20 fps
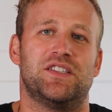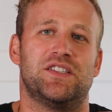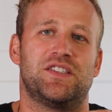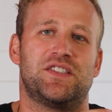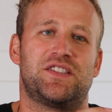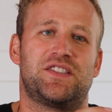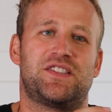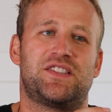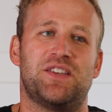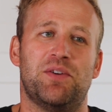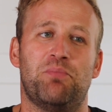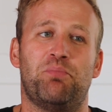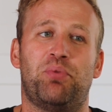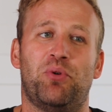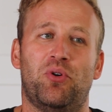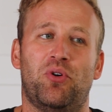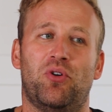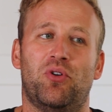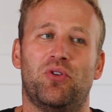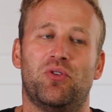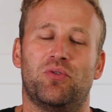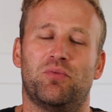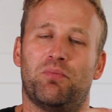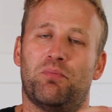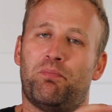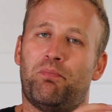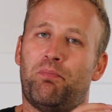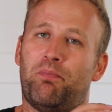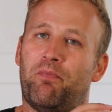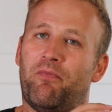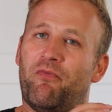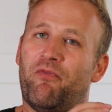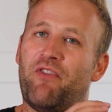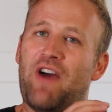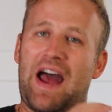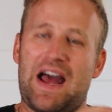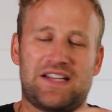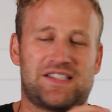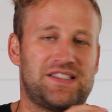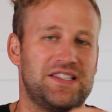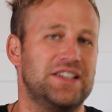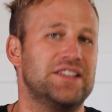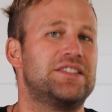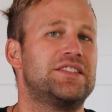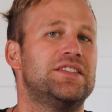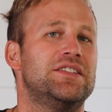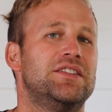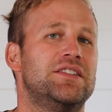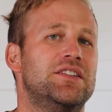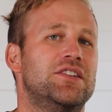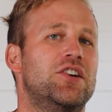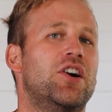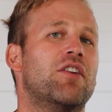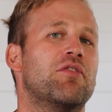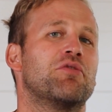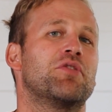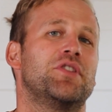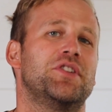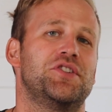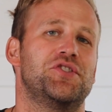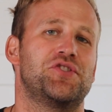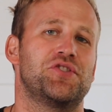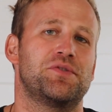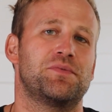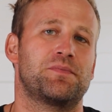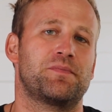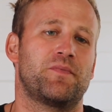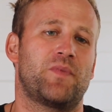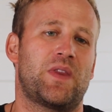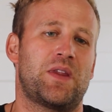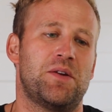simple facet of religion.